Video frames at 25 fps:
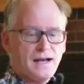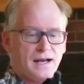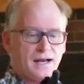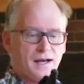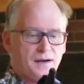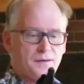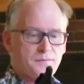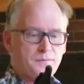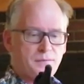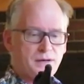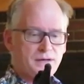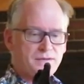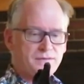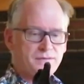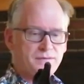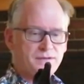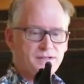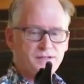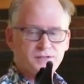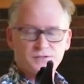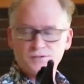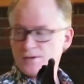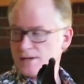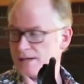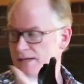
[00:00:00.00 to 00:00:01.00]
um, but
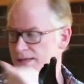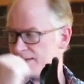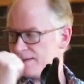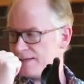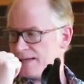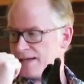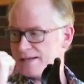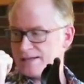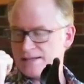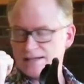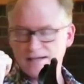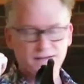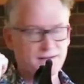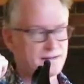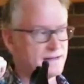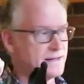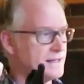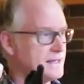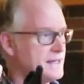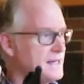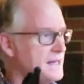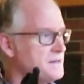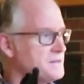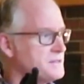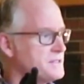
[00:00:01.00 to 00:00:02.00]
when you try and lie down
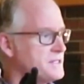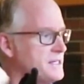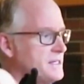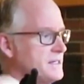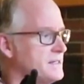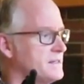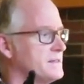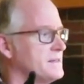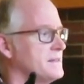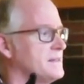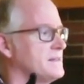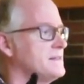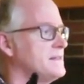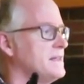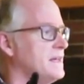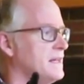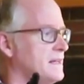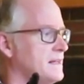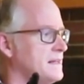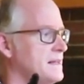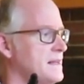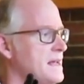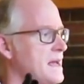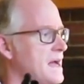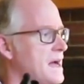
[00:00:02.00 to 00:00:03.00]
on a couch here and
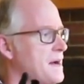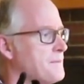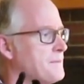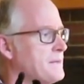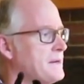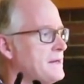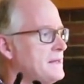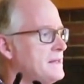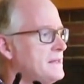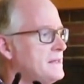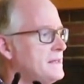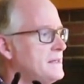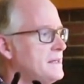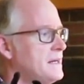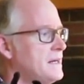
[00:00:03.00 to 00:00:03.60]
take a nap,